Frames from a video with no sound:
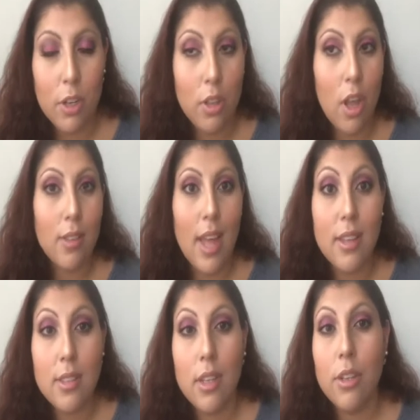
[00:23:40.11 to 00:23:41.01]
They're long
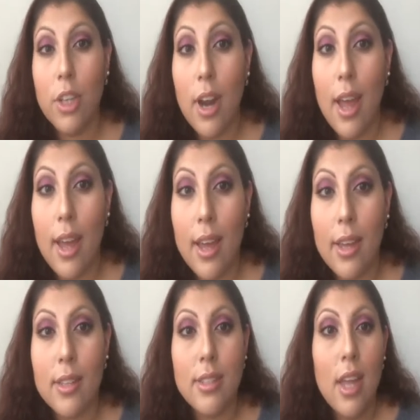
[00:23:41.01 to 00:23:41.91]
lasting on your
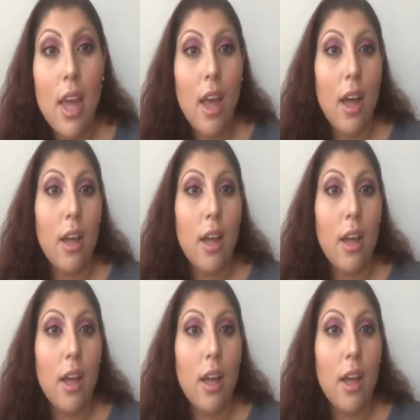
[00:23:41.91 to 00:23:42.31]
eyes.